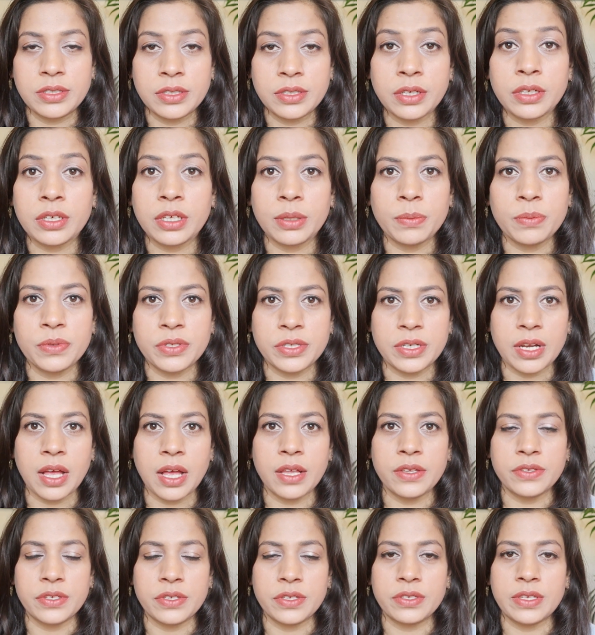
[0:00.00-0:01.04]

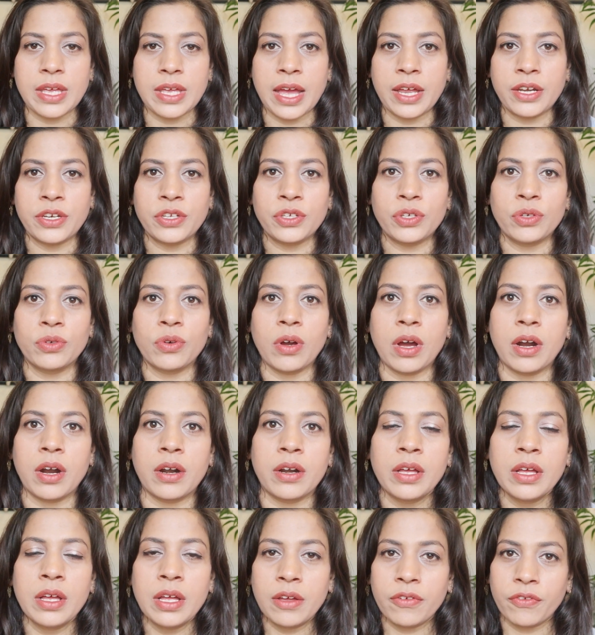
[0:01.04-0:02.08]
circumstances, and you
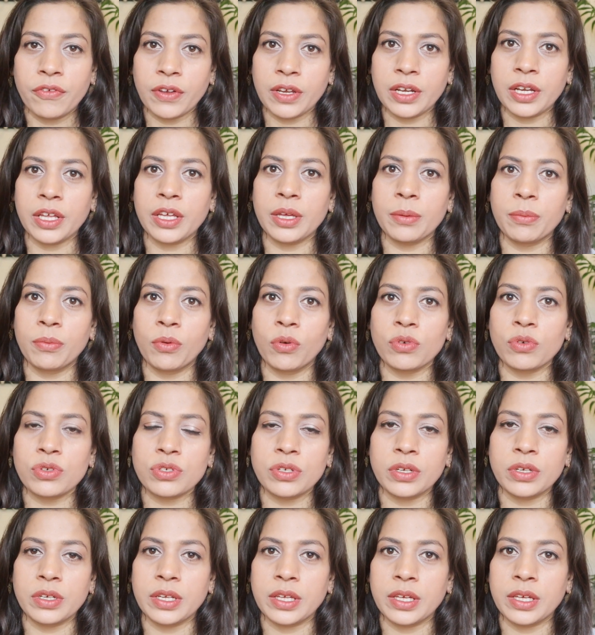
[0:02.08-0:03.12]
are feeling
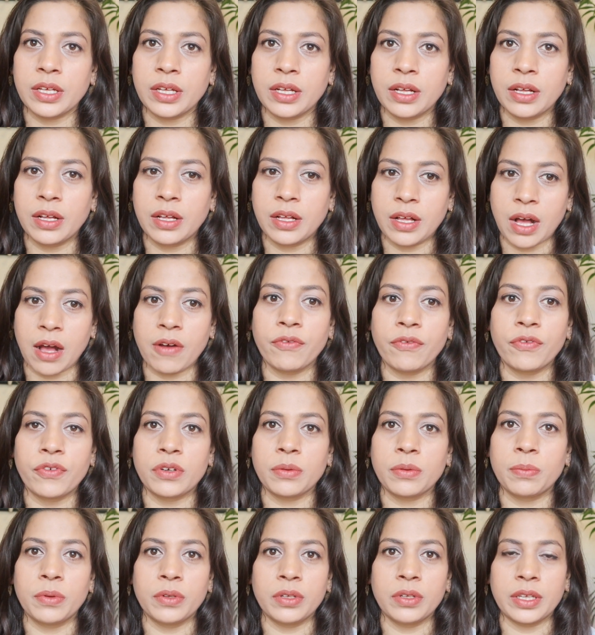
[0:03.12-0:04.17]
emotionally
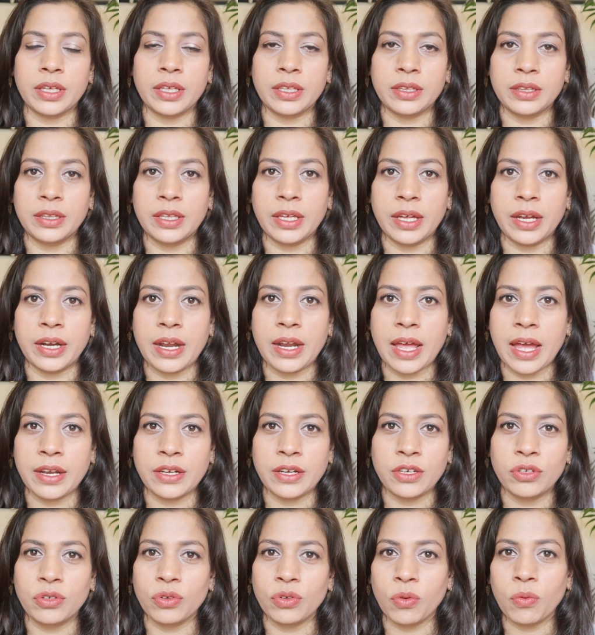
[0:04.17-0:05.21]
comfortable in there
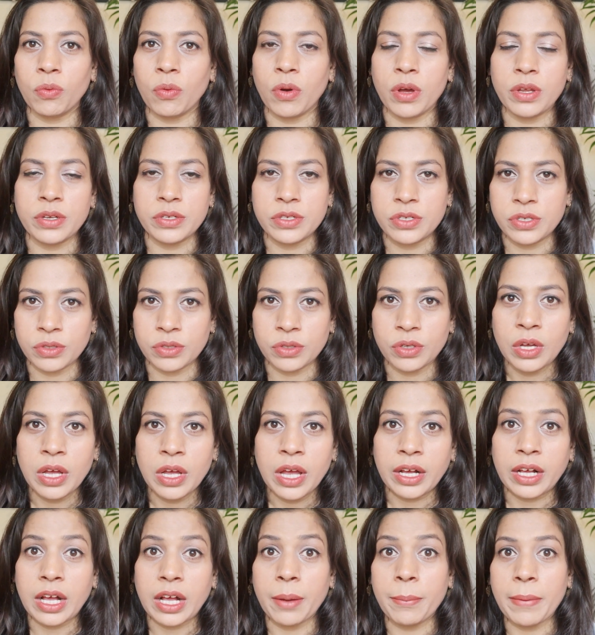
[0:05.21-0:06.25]
and don't want to
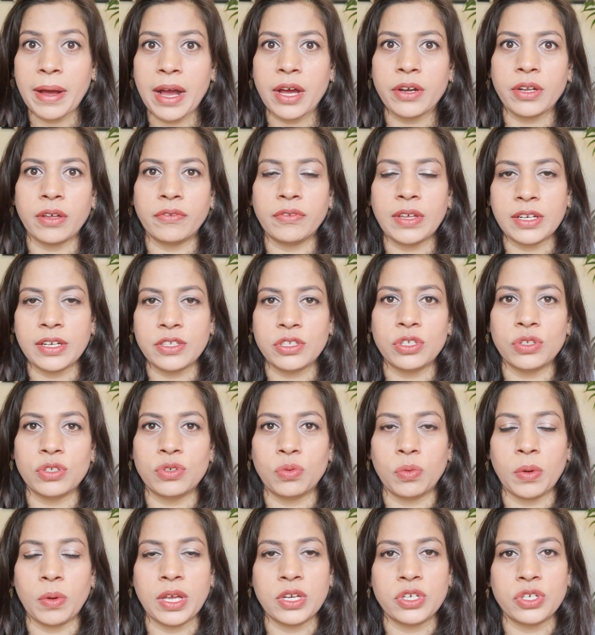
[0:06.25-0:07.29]
come out of that
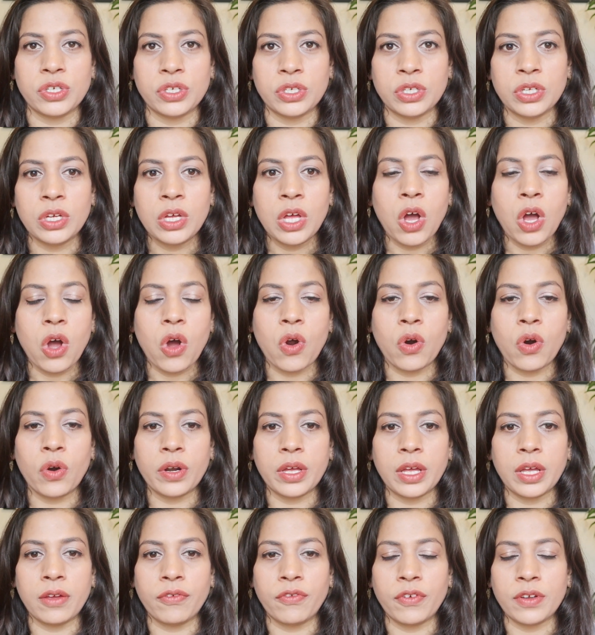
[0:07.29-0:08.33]
situation,
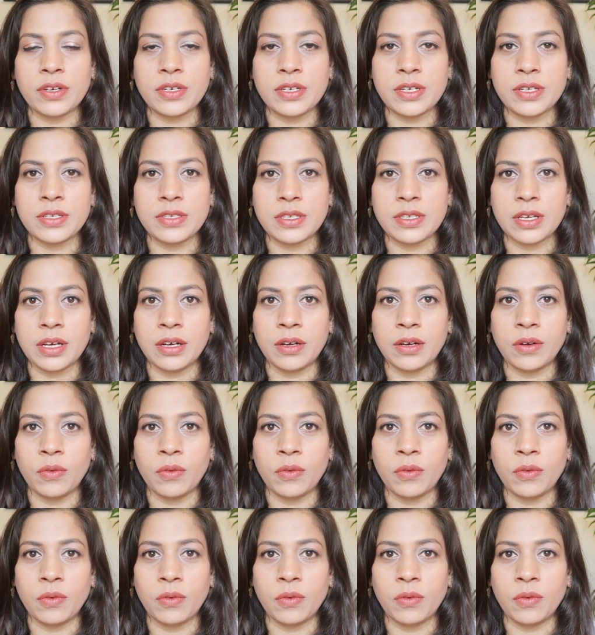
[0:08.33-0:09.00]
or if it is